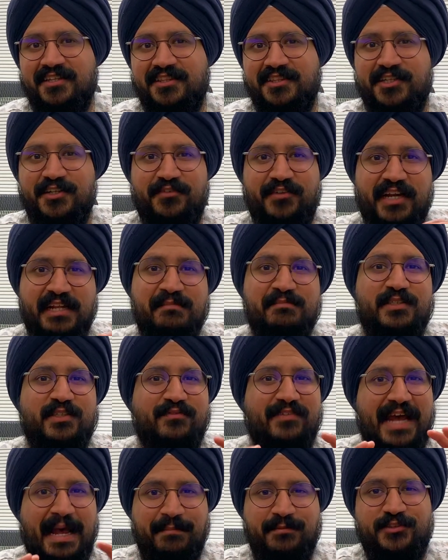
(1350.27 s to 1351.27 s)
the realms
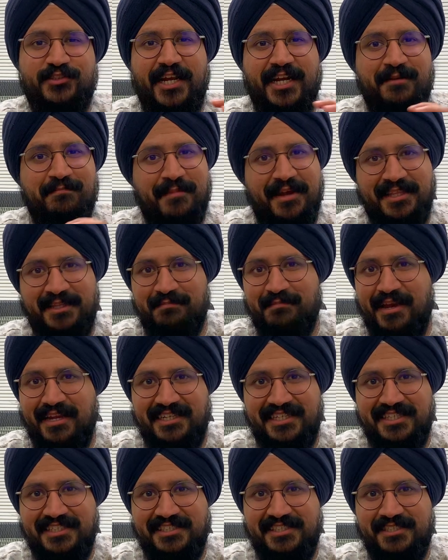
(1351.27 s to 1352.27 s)
of abstract
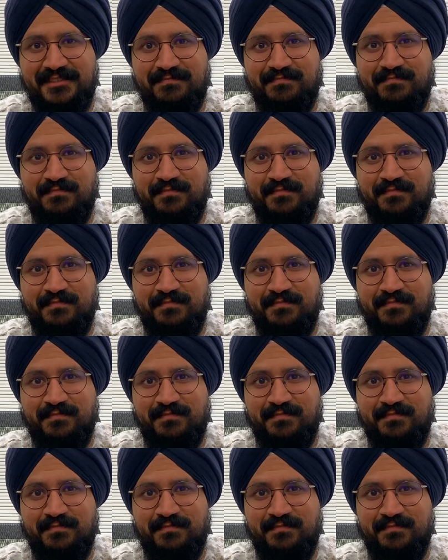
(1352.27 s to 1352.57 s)
mathematics.